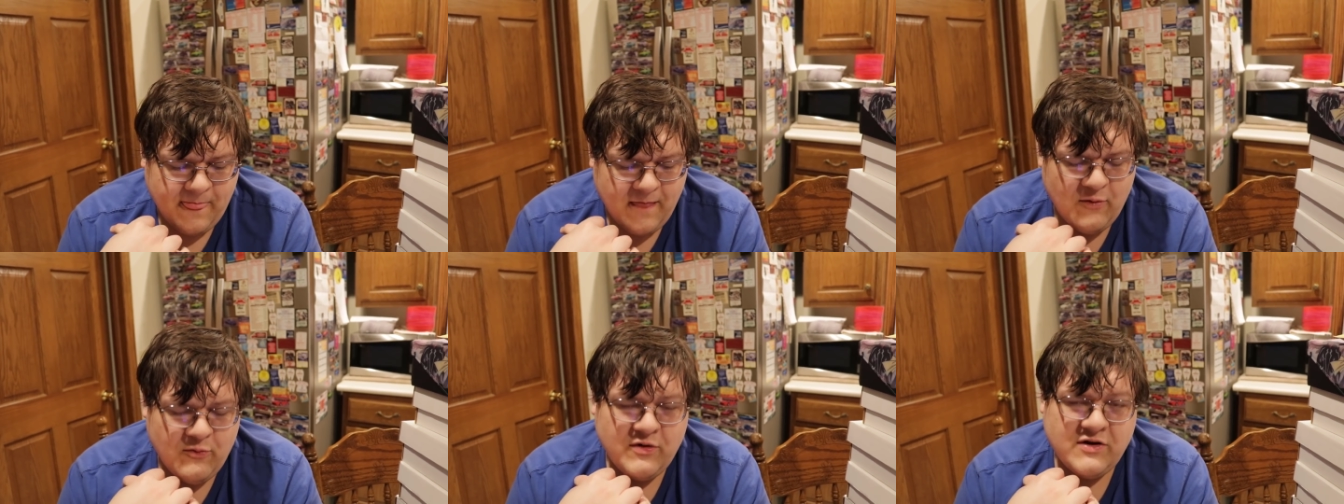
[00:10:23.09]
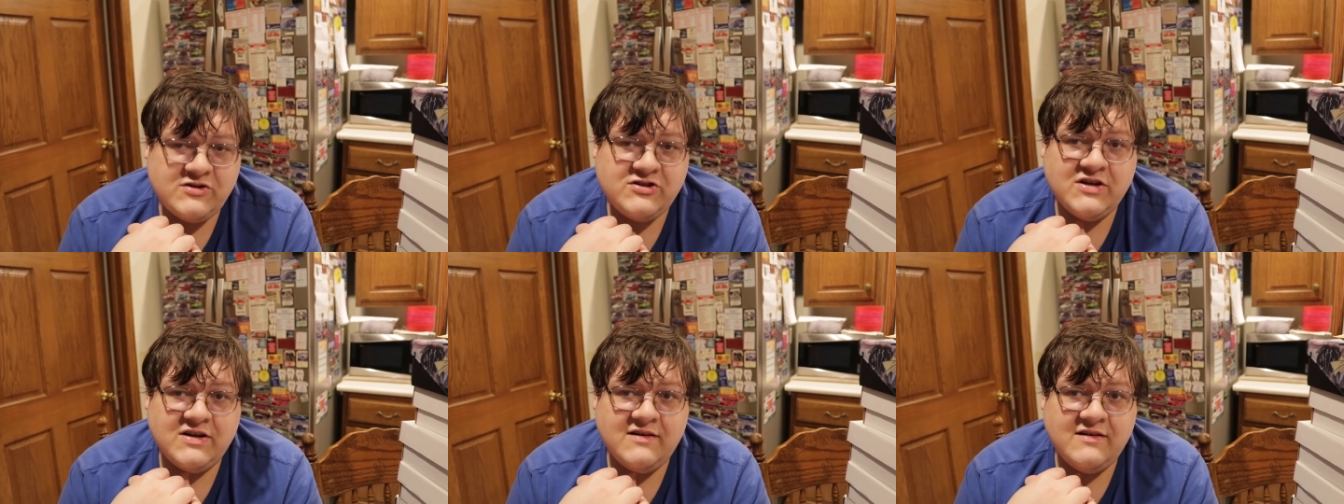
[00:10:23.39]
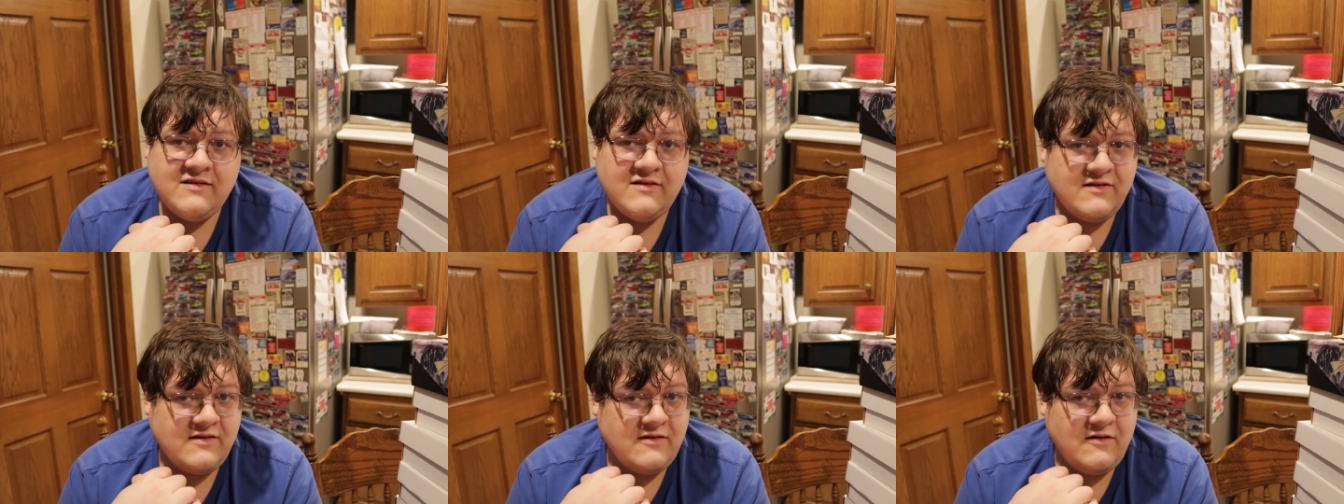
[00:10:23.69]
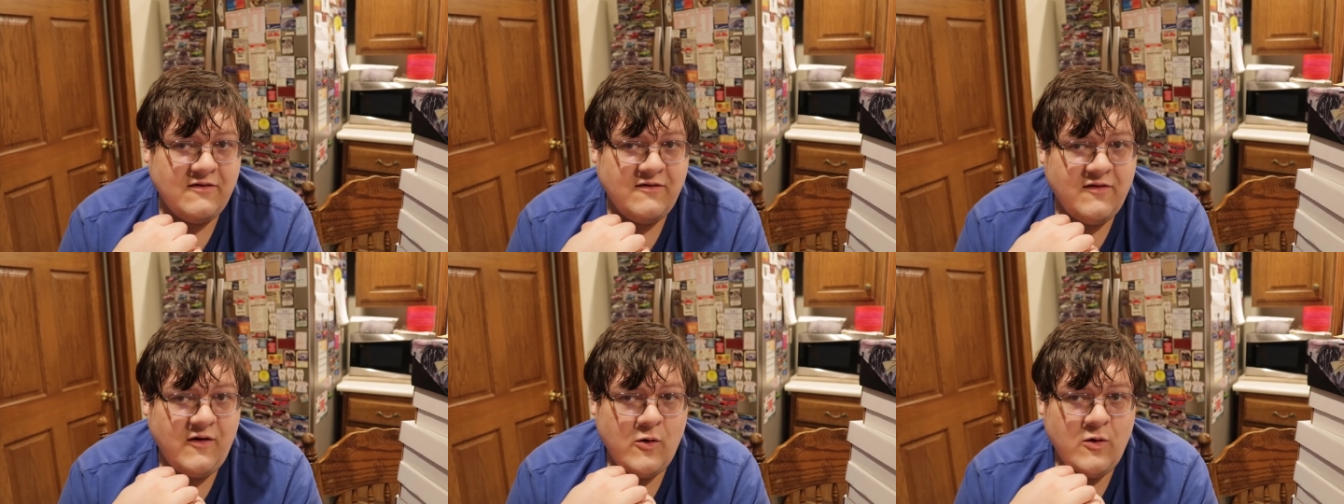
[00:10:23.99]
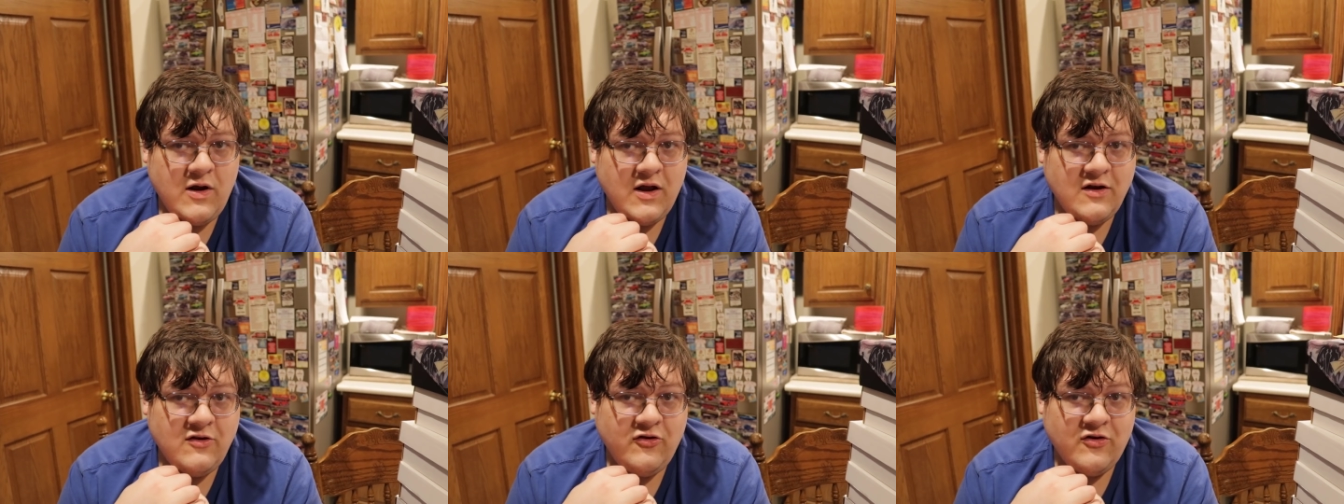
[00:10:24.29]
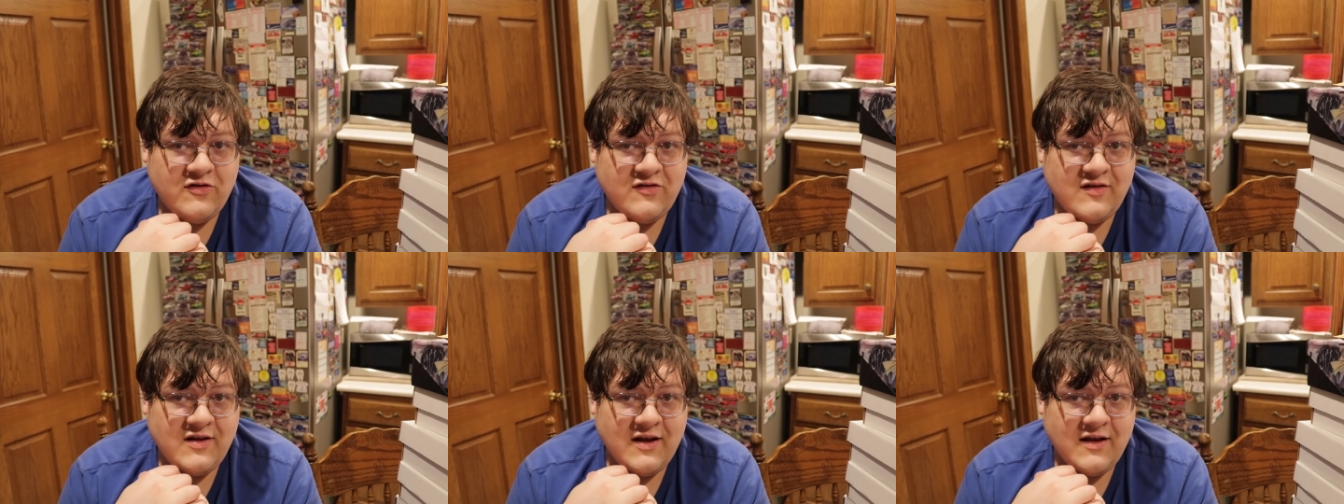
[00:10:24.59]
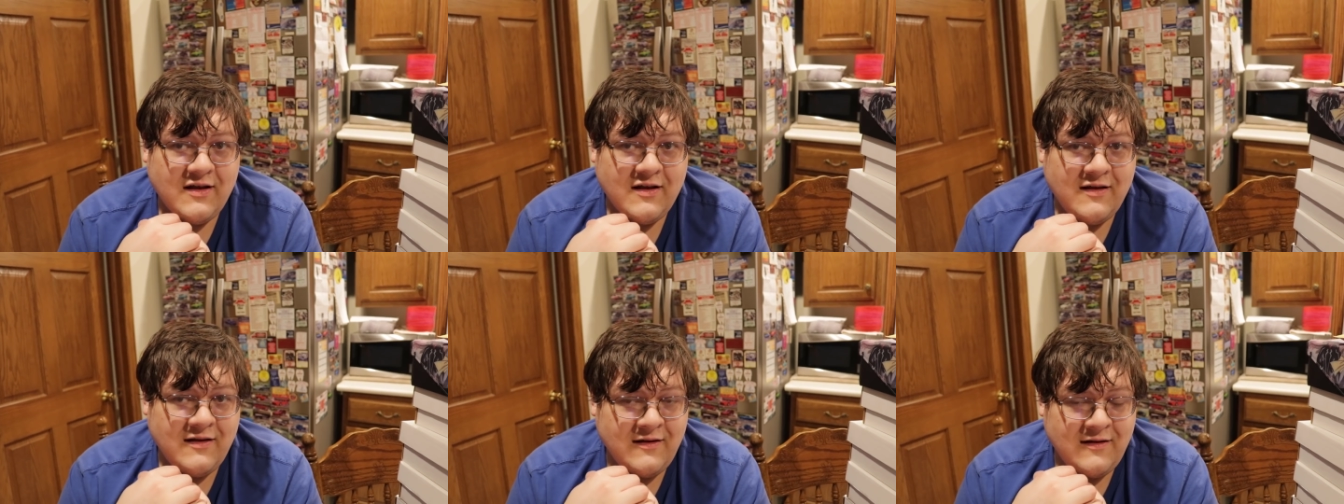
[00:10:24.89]
which is very
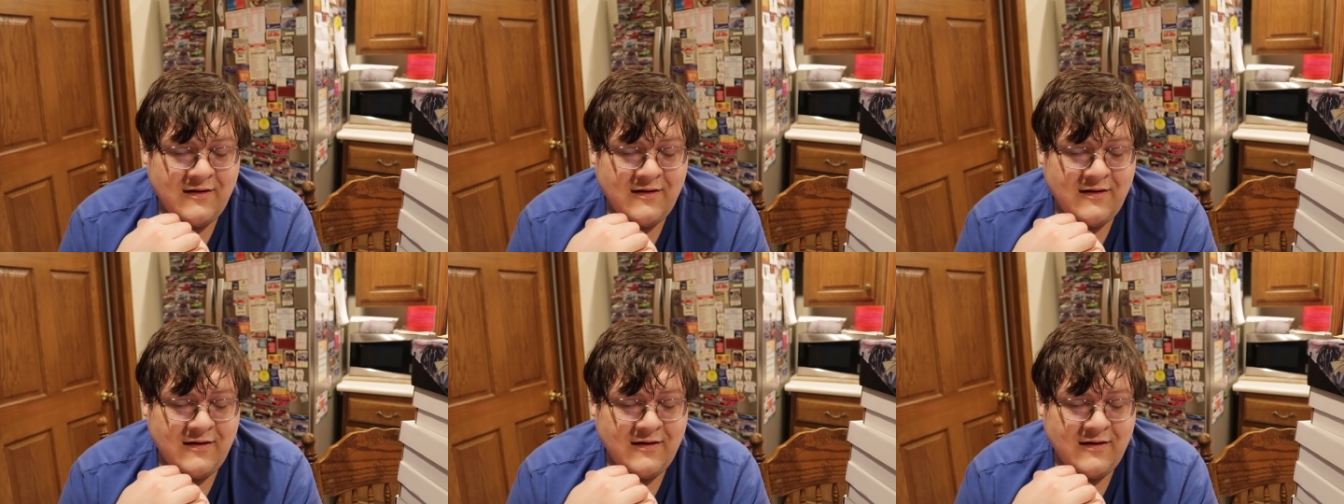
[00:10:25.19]
interesting.